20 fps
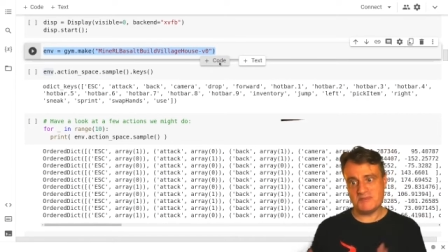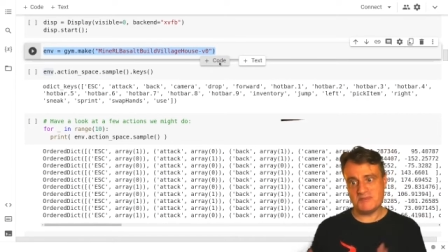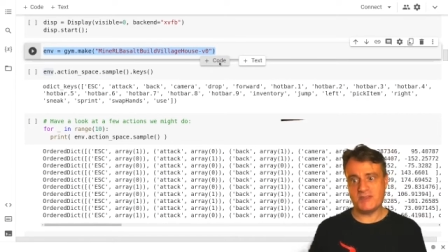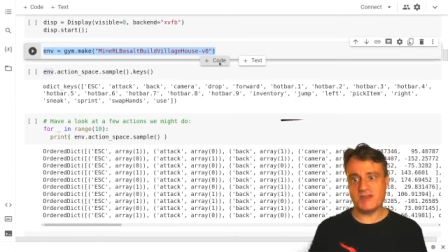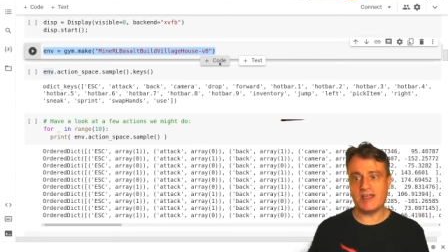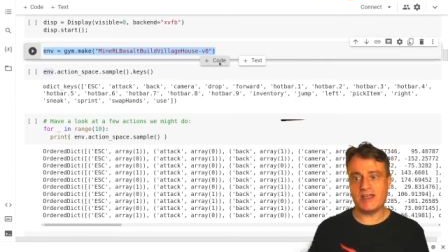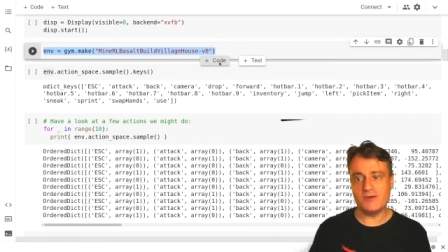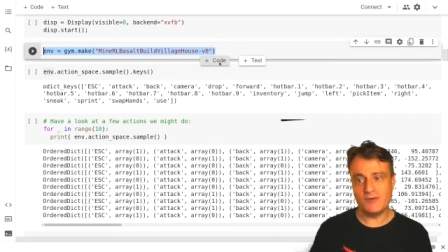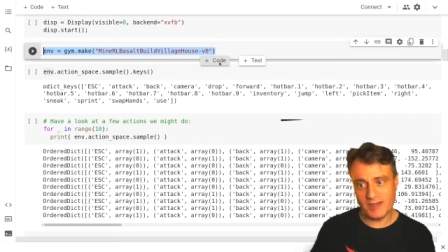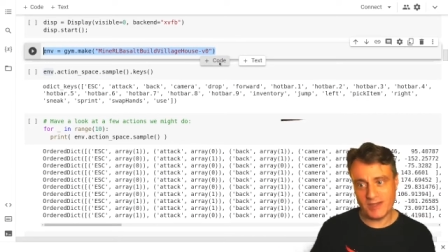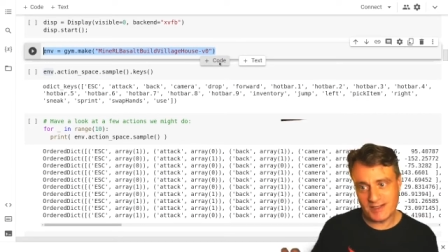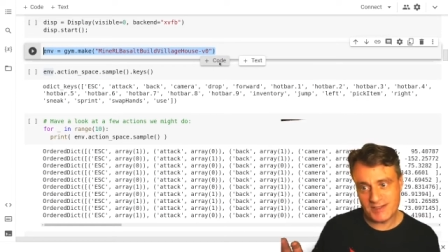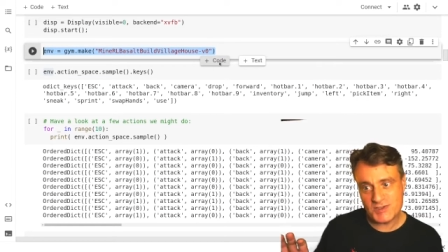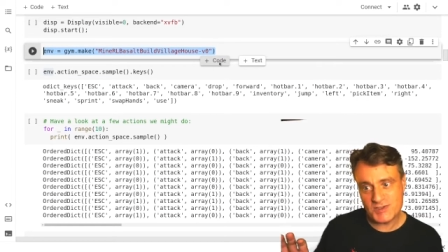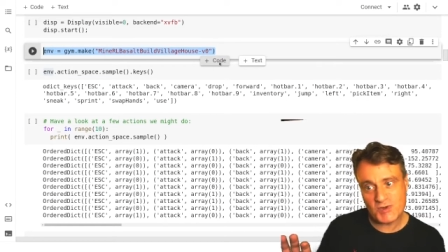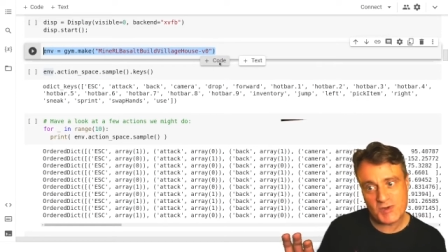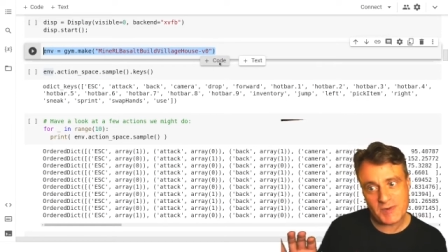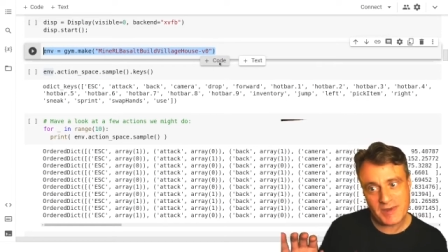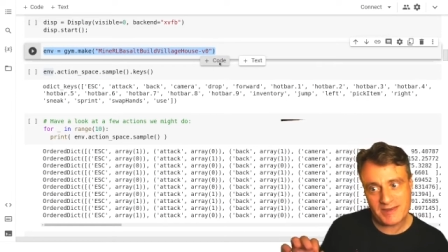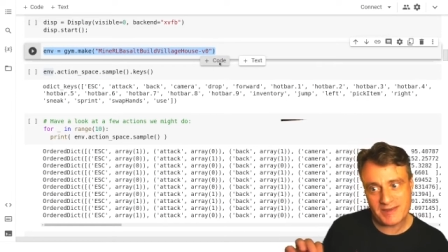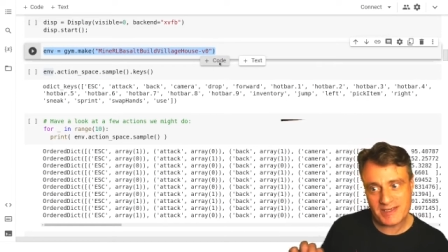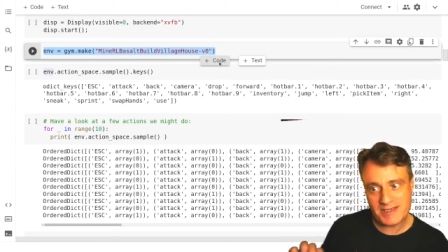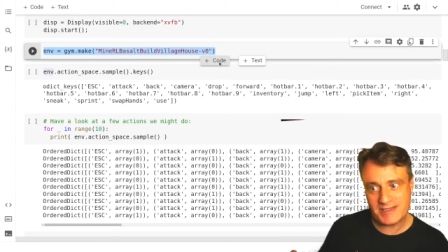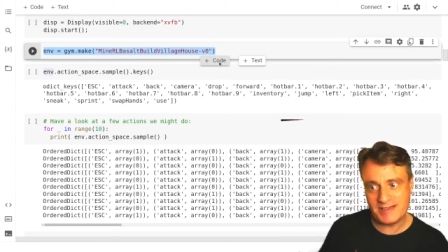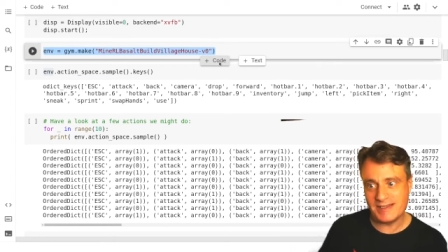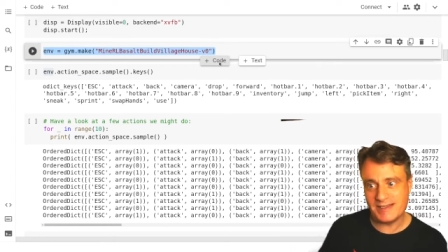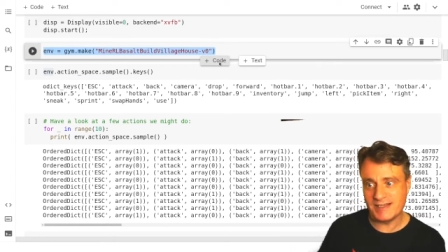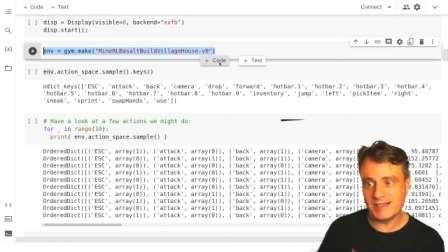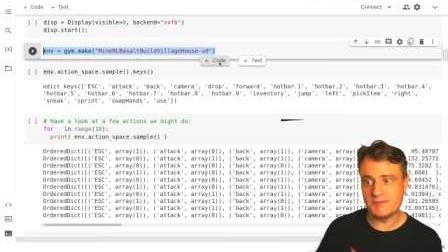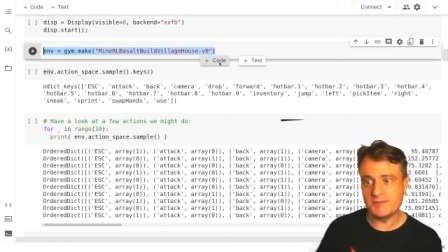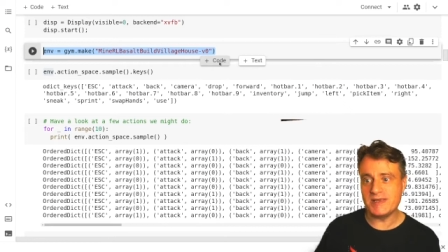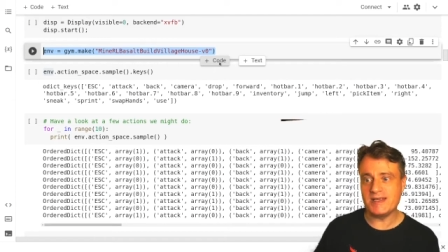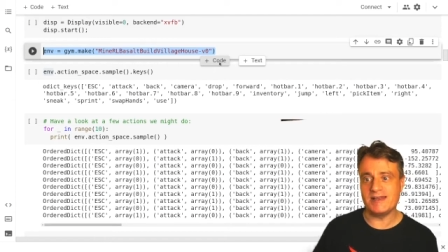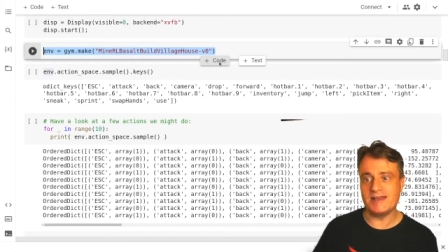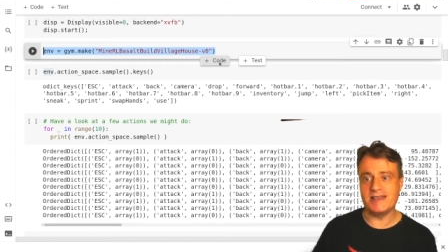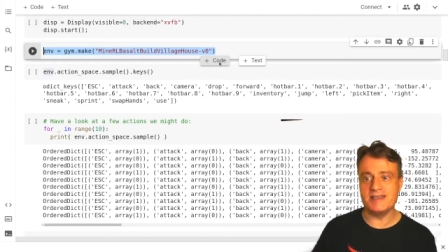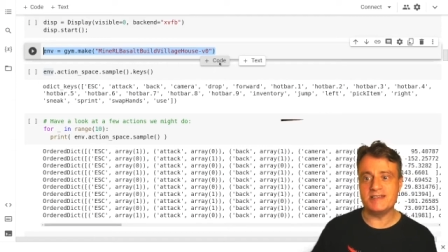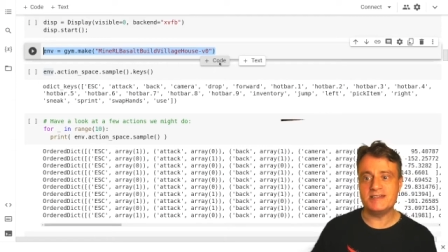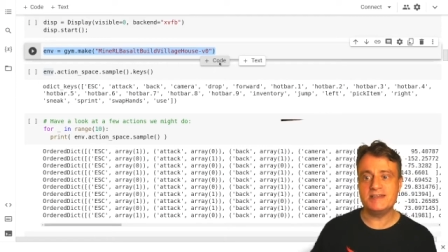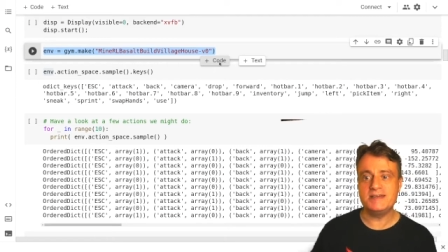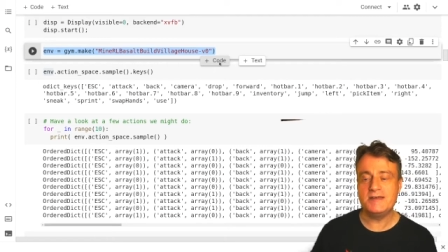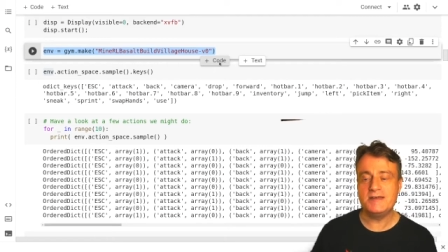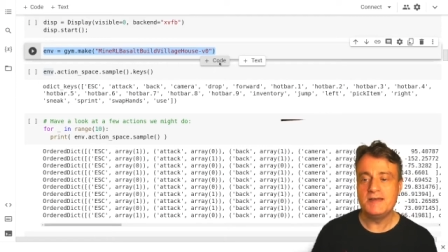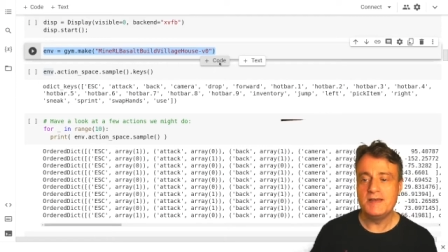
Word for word: Okay, well, I'll talk about that in a little bit later.